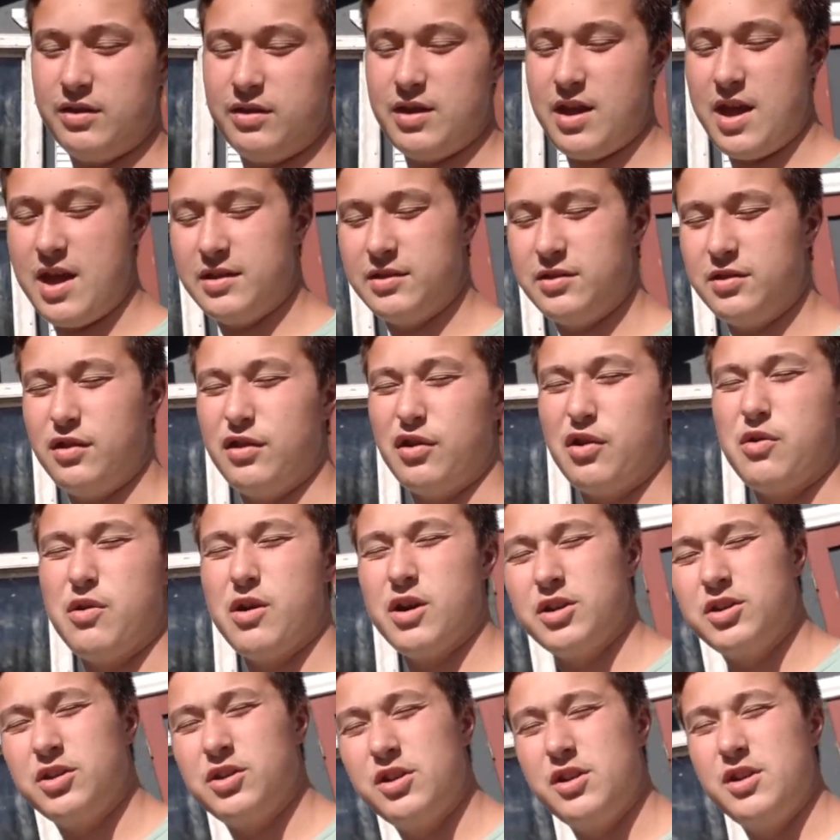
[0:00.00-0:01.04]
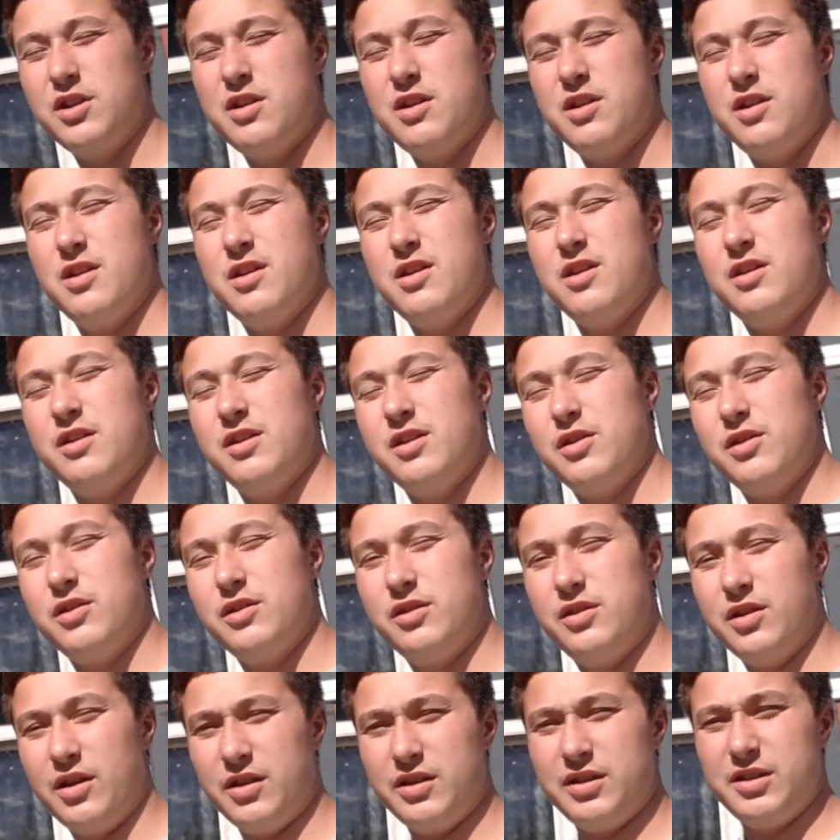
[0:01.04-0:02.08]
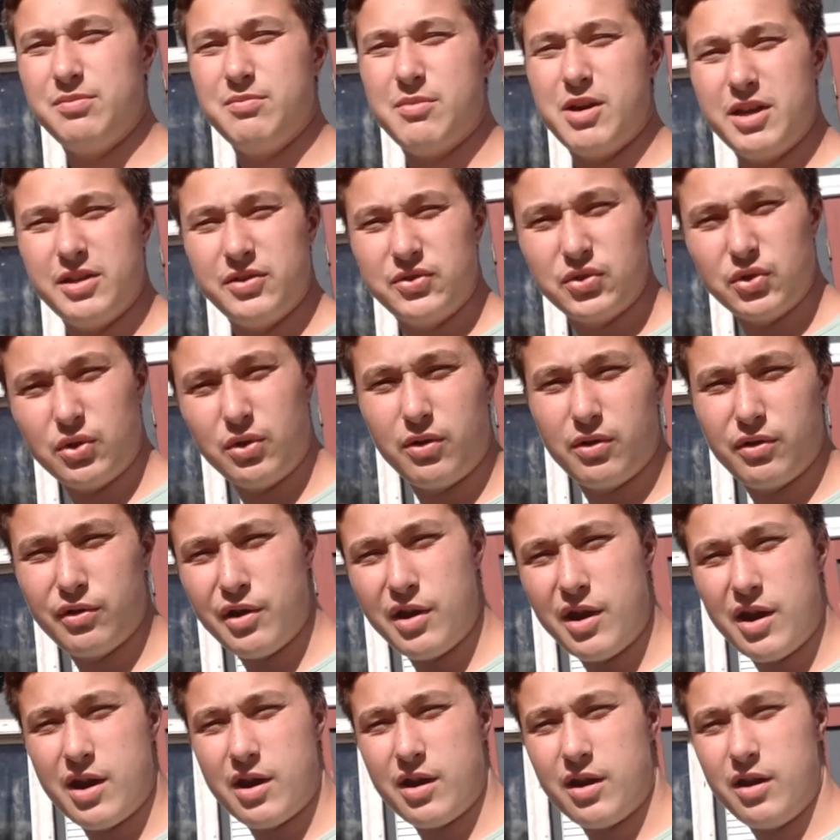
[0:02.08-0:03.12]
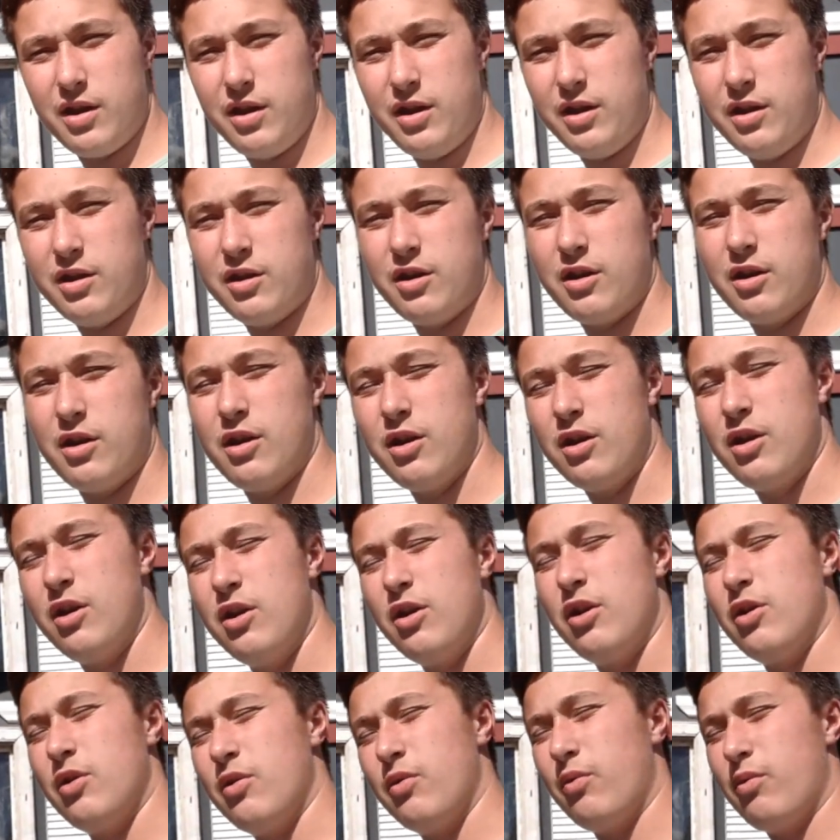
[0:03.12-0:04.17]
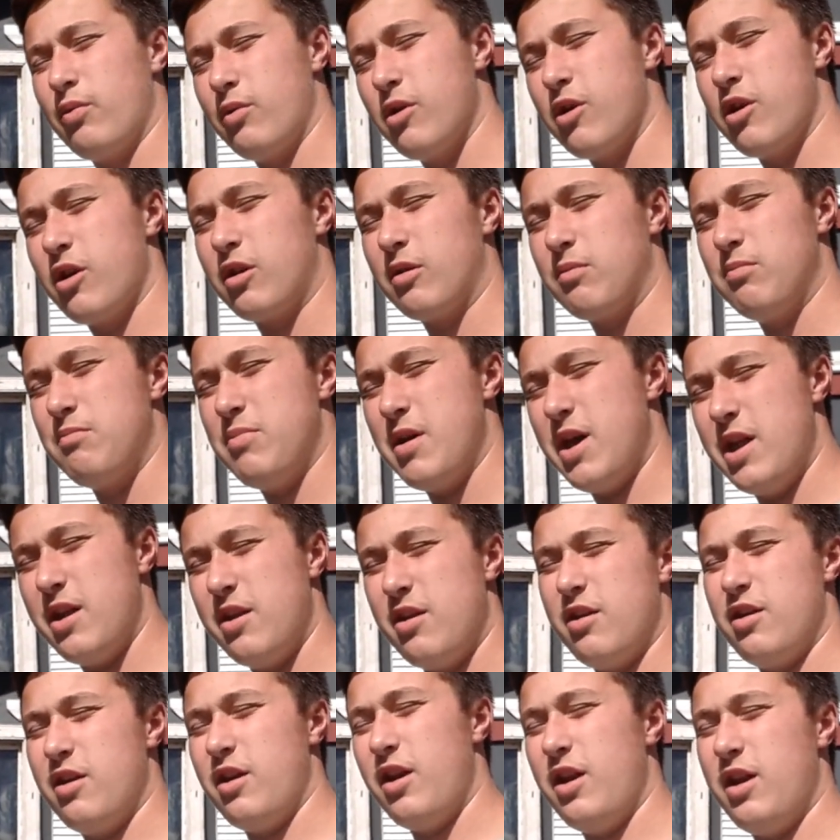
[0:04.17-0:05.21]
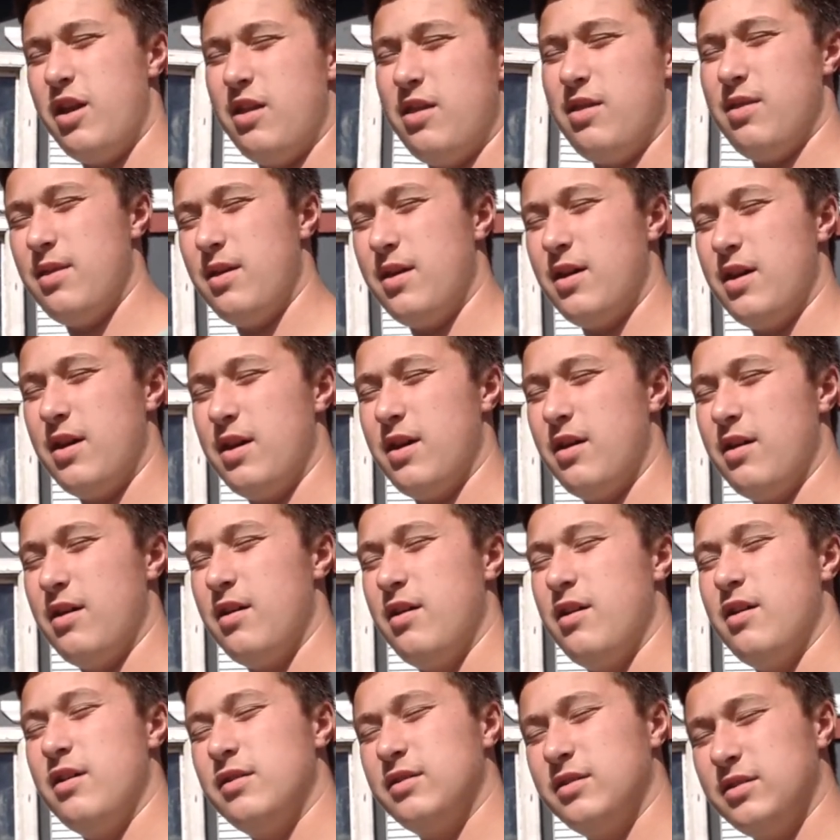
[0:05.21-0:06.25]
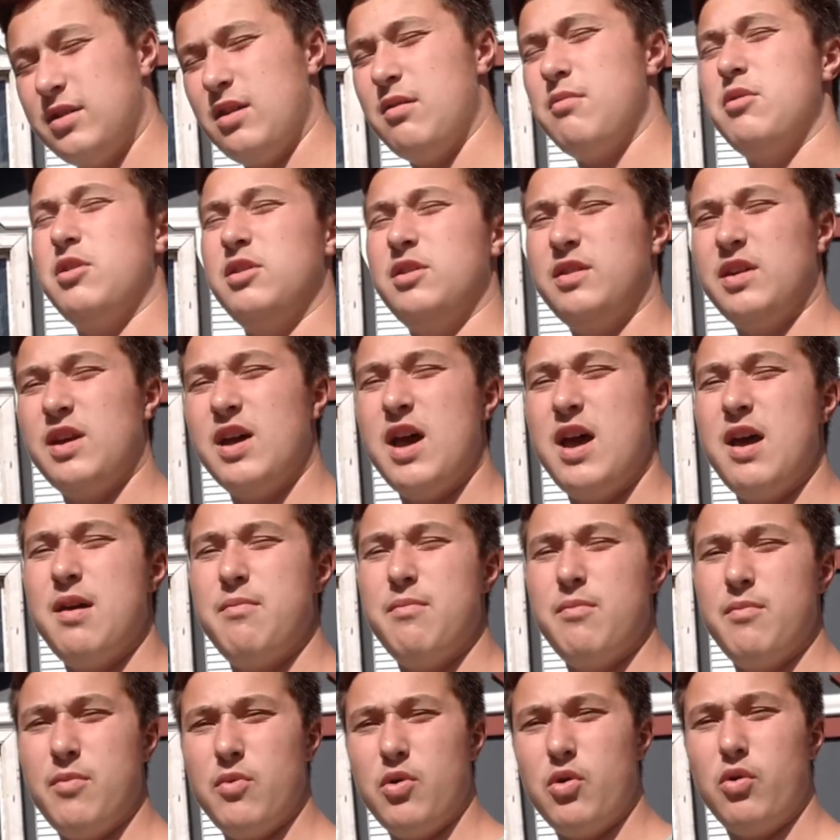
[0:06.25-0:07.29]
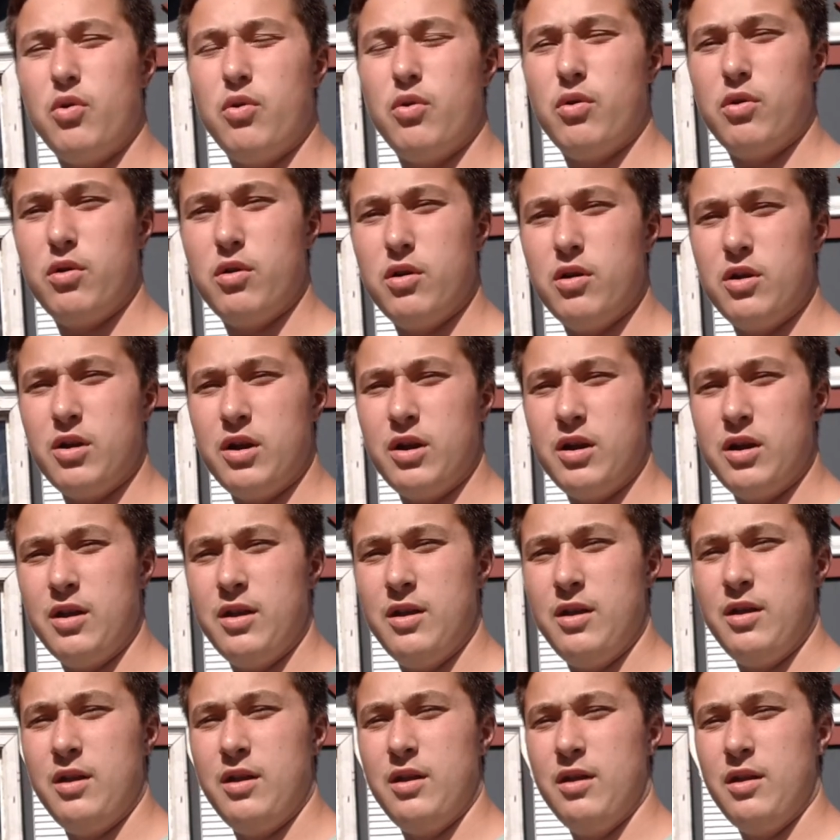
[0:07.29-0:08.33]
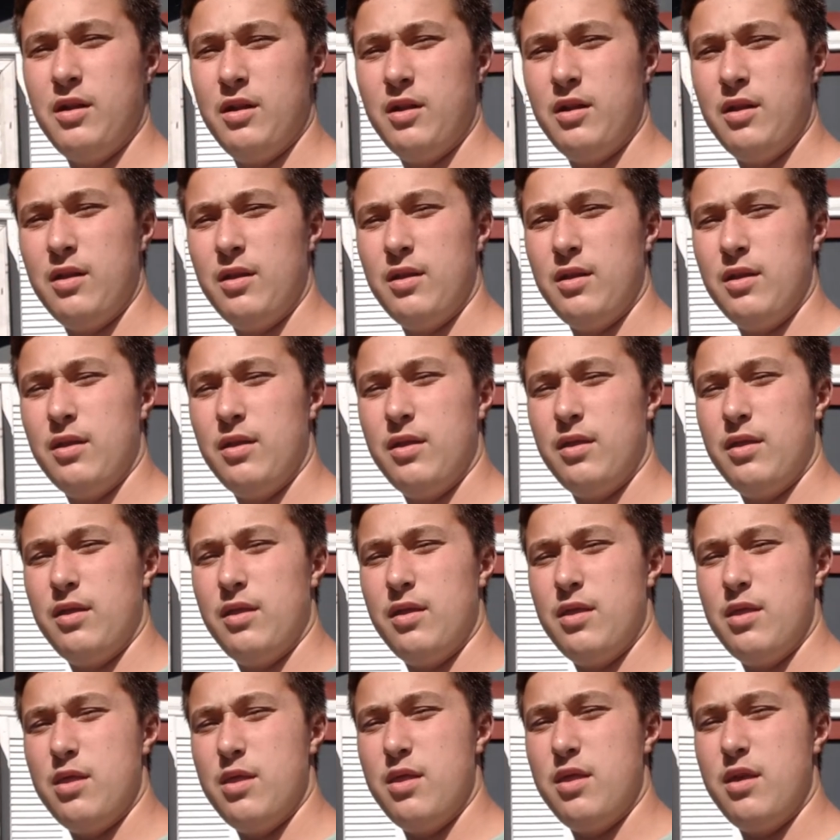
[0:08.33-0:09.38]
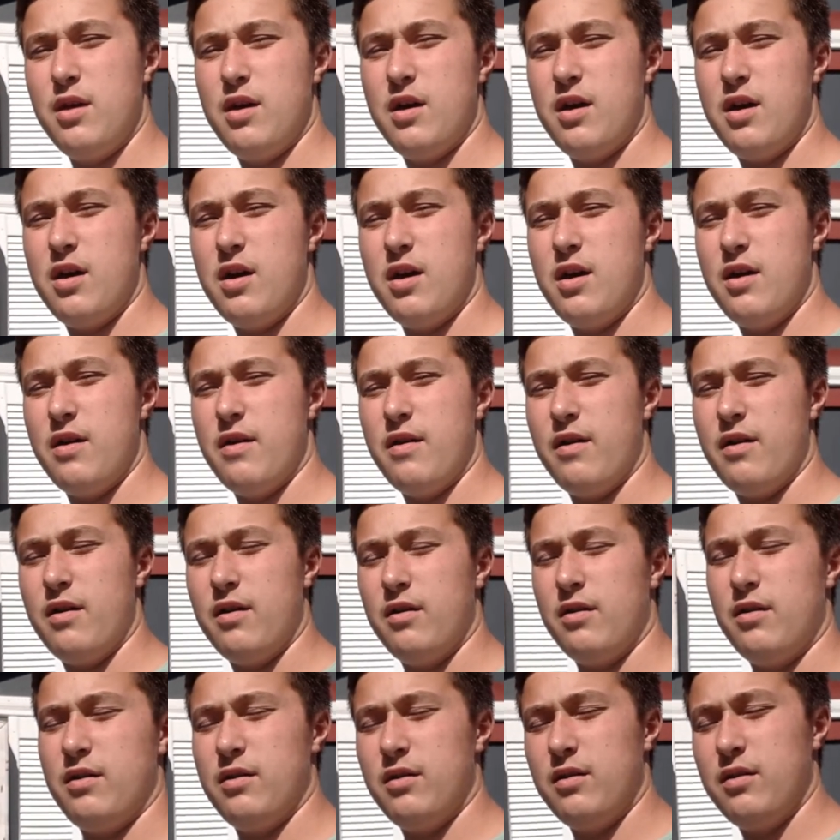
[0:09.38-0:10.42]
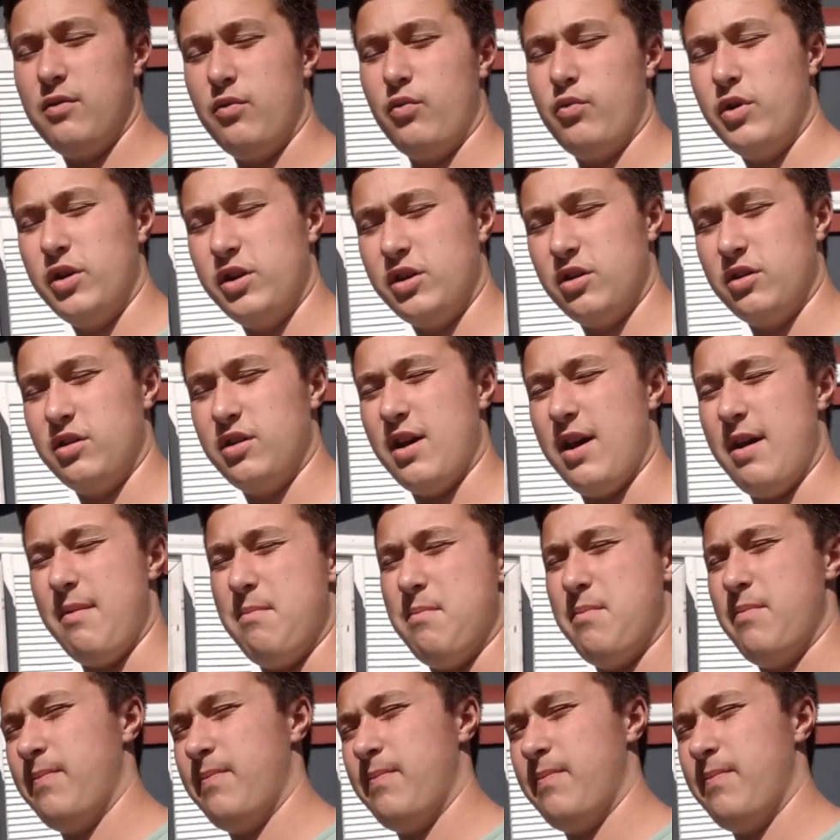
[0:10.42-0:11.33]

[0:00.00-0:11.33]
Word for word: answer the question, does my solar air heater work better in the summertime or the wintertime?